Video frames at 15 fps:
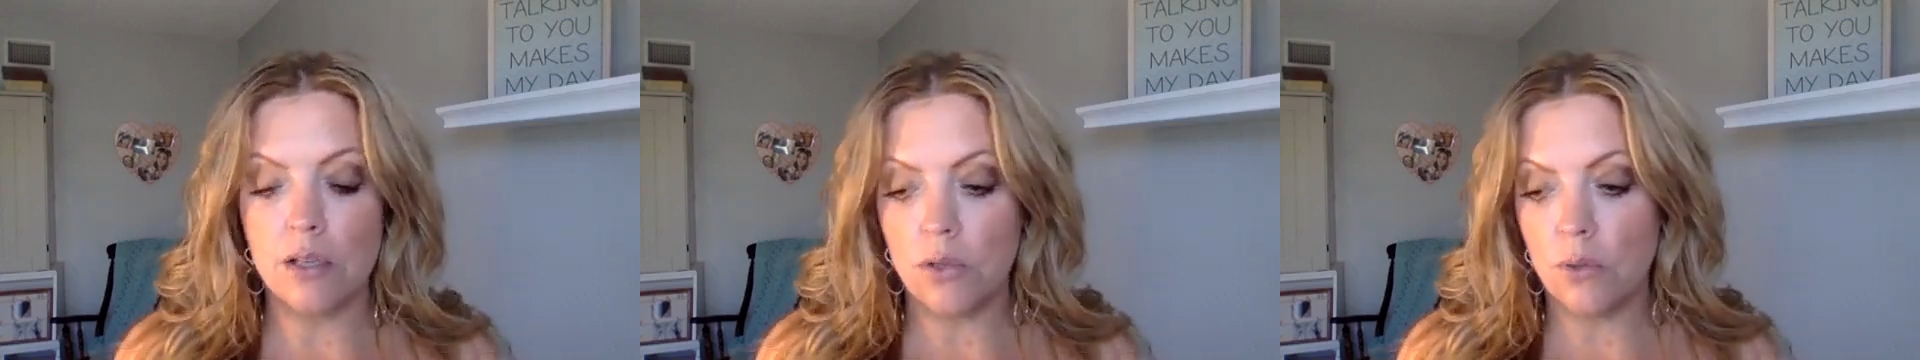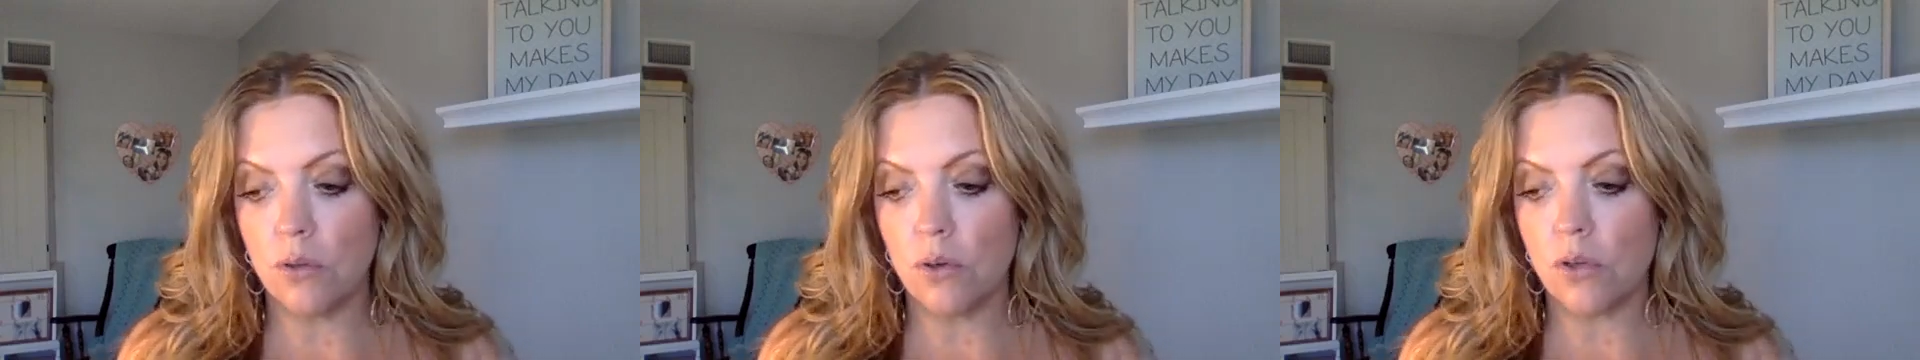
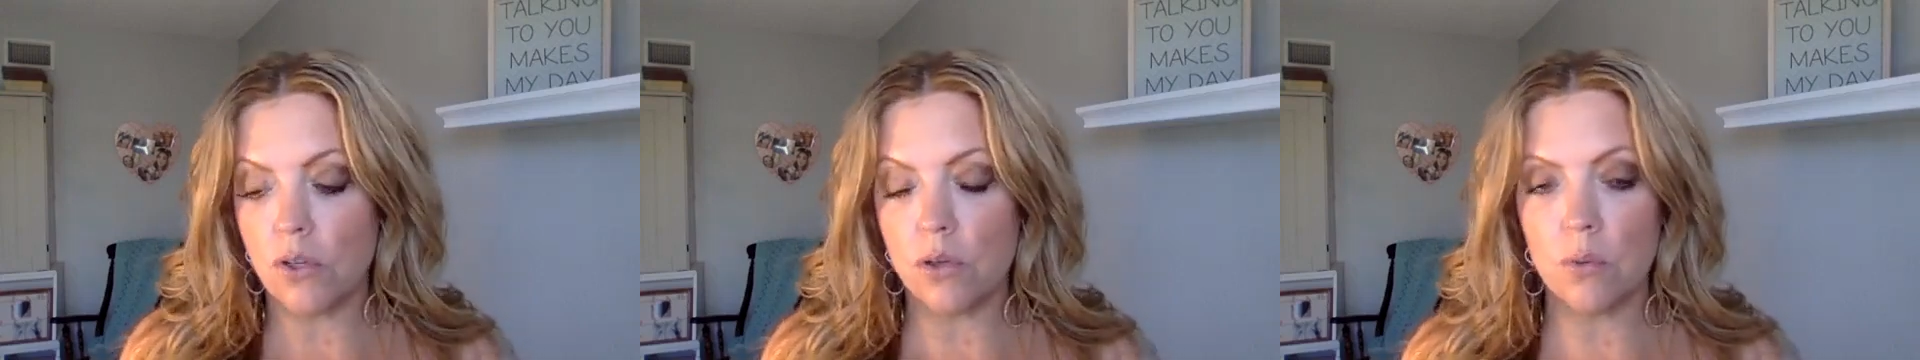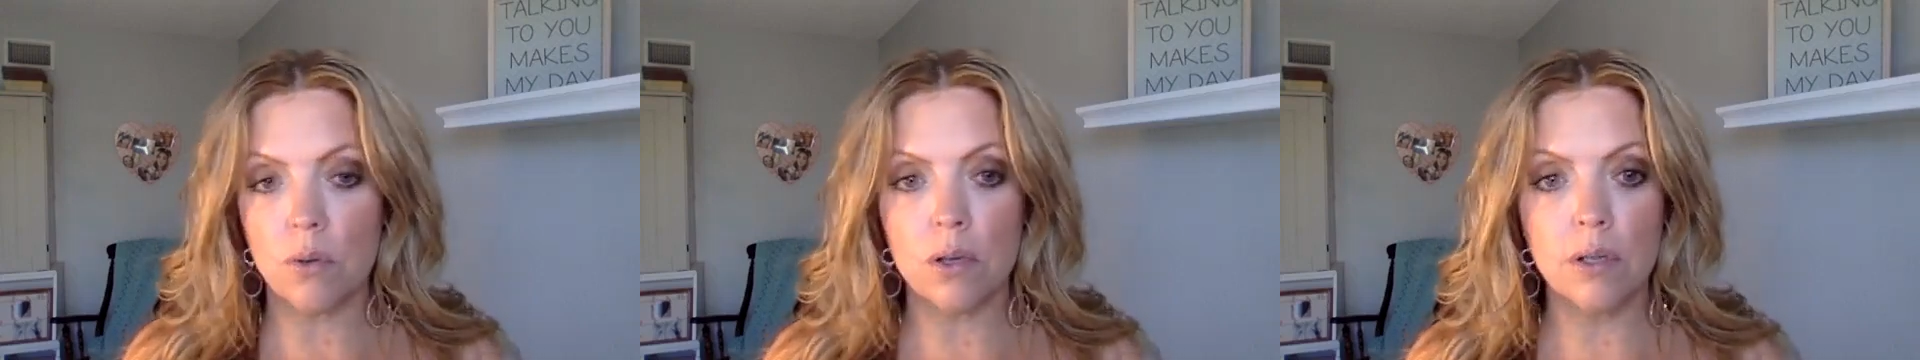2/3
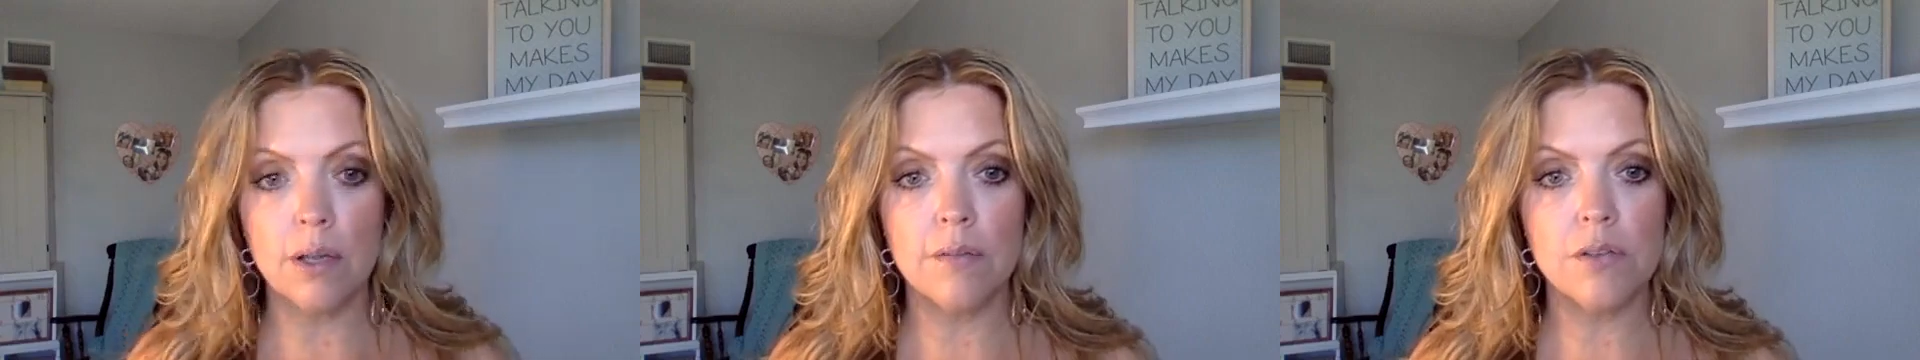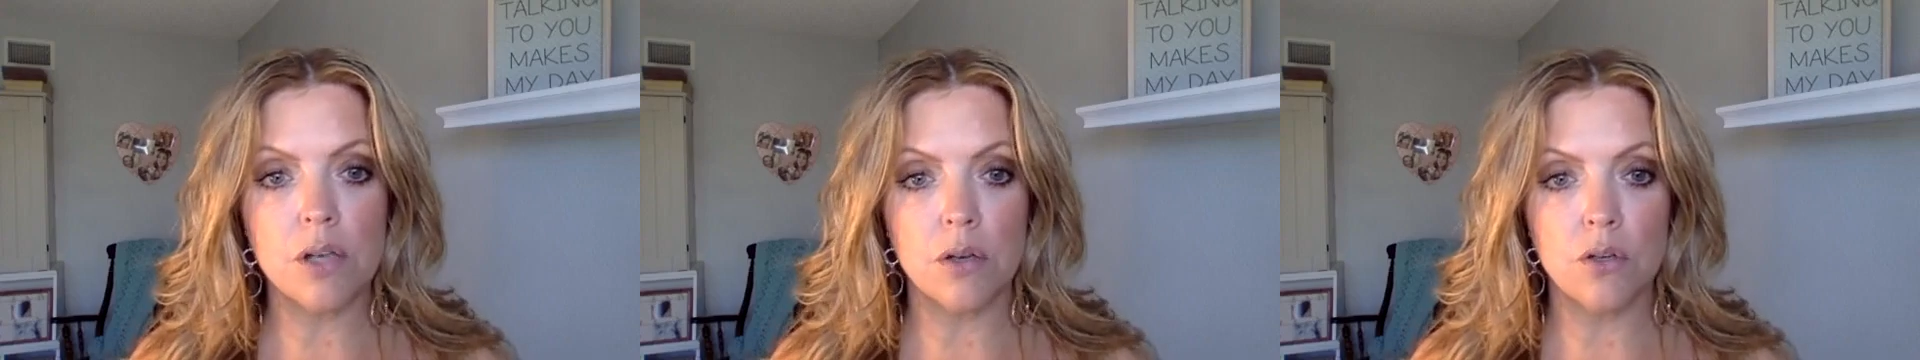of the world
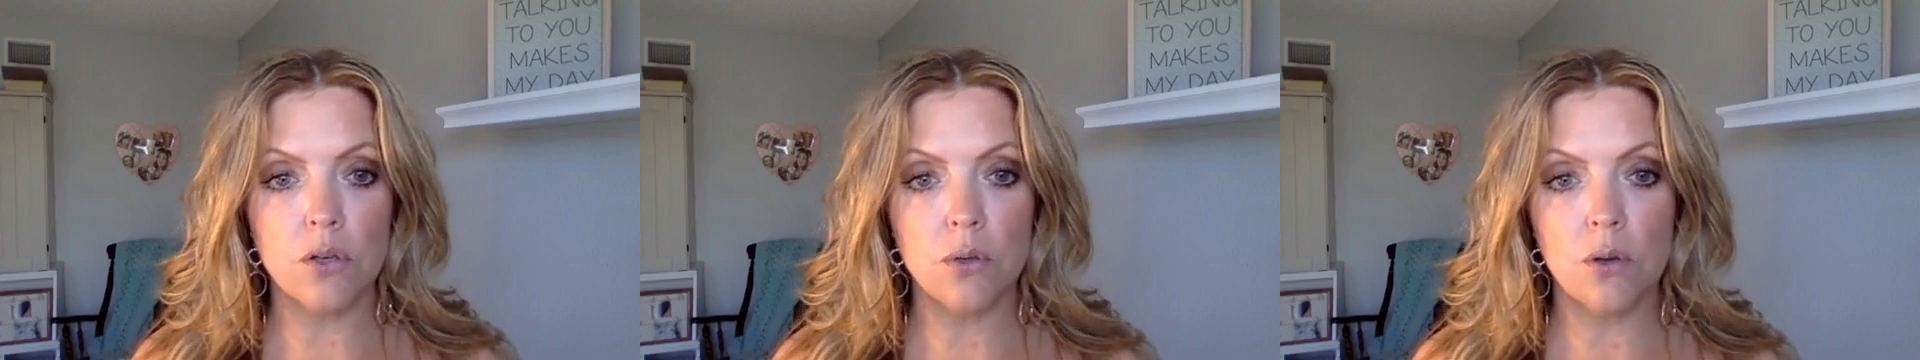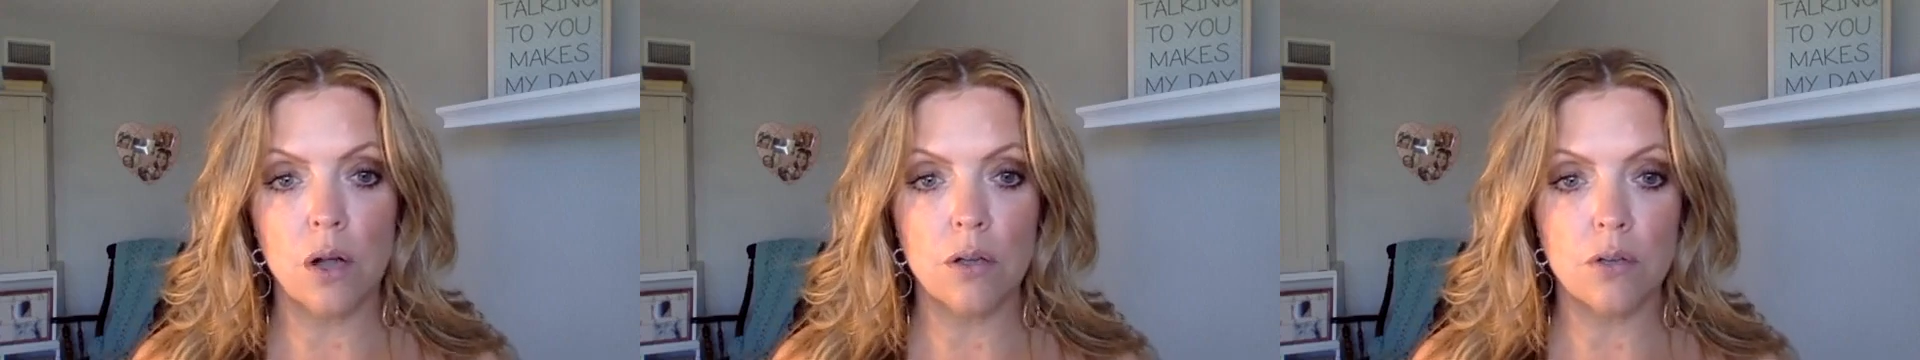lives on
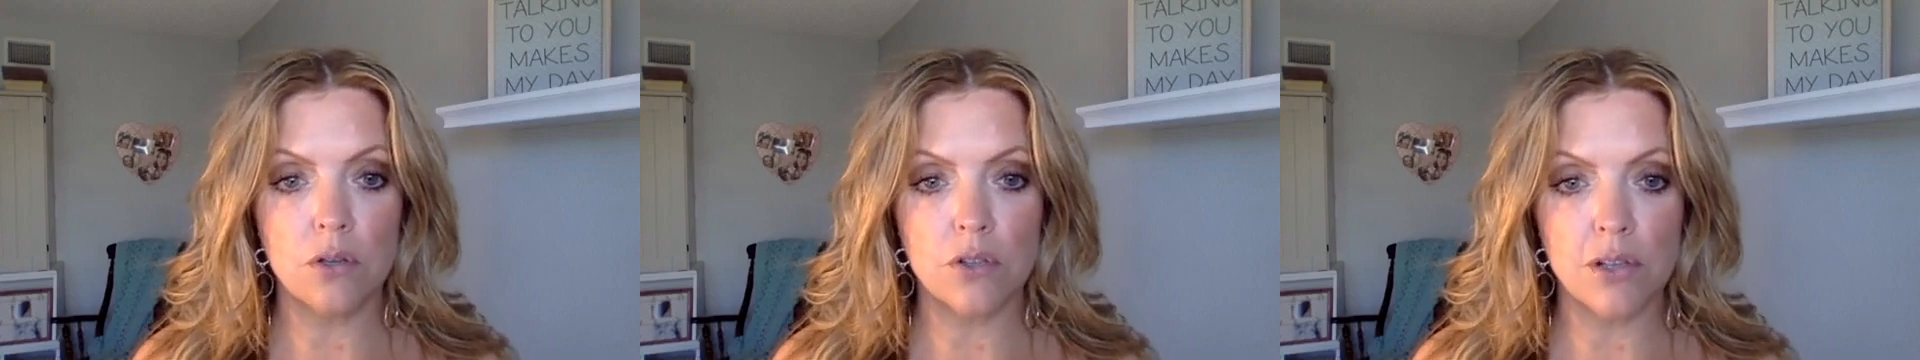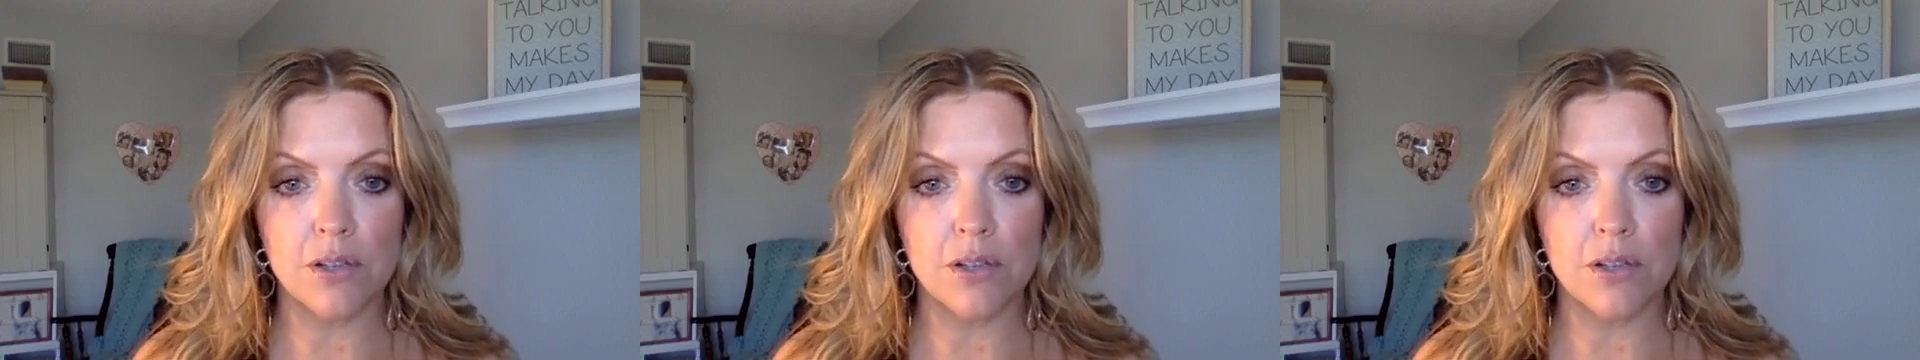$2,